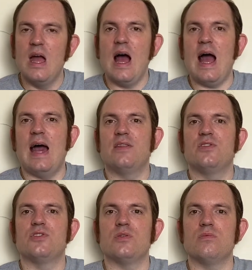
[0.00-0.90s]

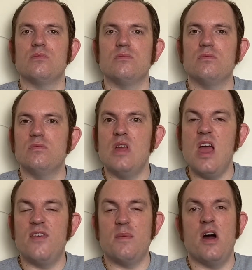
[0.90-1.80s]
and
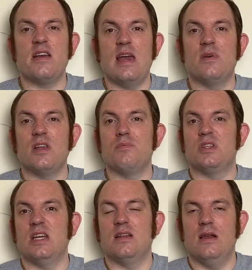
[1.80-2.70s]
if I buy a game I don't
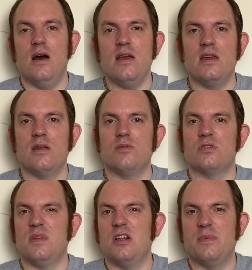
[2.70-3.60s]
particularly like and it was a
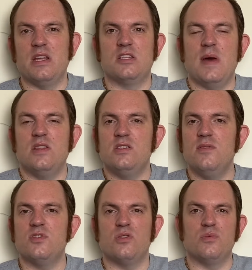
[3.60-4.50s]
little bit expensive,
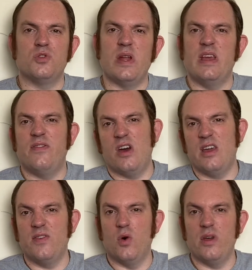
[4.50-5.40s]
sort of 20, 30,
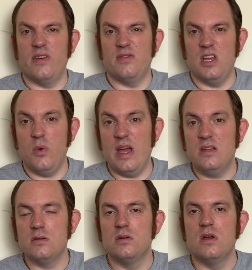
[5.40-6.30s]
40, 50 quid,
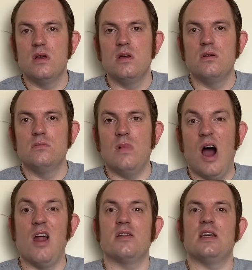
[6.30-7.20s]
I
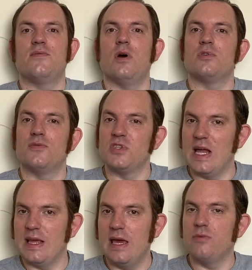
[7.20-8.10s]
like to have the option of
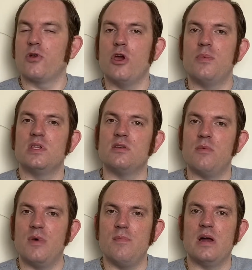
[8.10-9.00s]
selling it and recouping some of
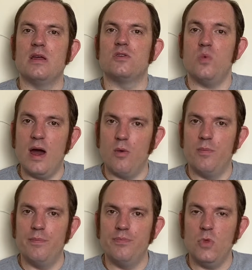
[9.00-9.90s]
my money as well,
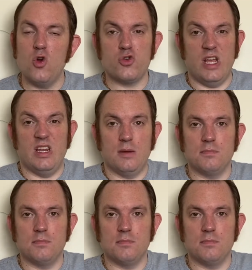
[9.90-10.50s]
or trading.